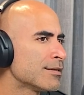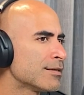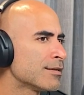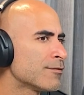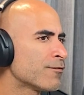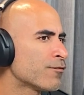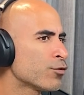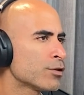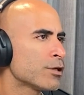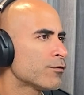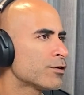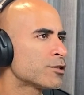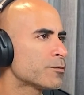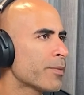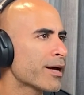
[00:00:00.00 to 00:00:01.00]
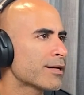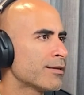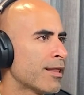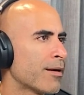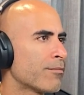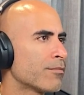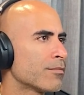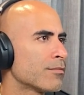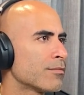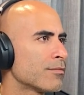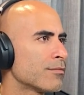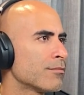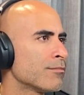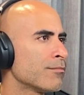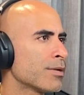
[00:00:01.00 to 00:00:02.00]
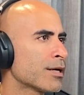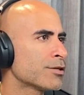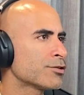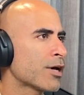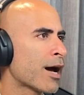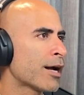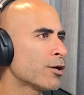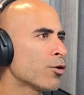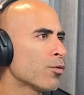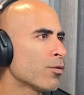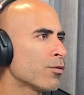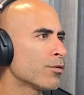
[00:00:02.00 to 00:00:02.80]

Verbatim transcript: fully respect them because I don't